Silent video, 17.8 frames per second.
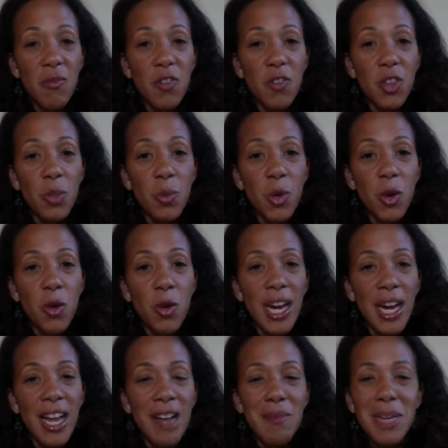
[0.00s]
for the
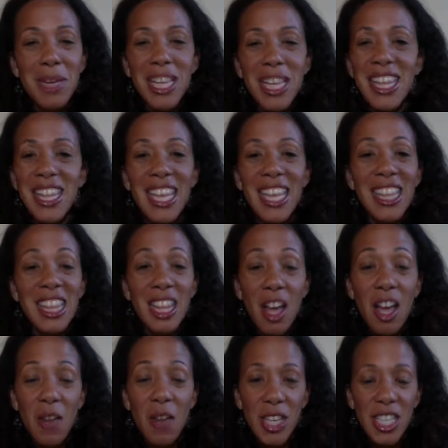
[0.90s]
program. They
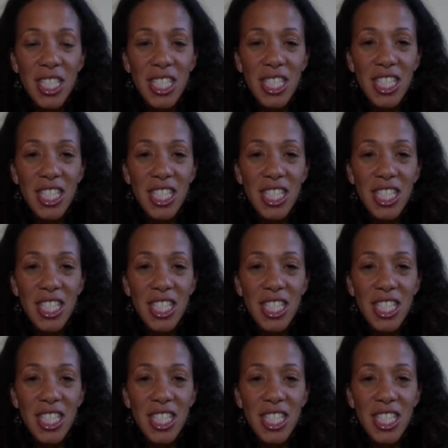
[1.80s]
love it.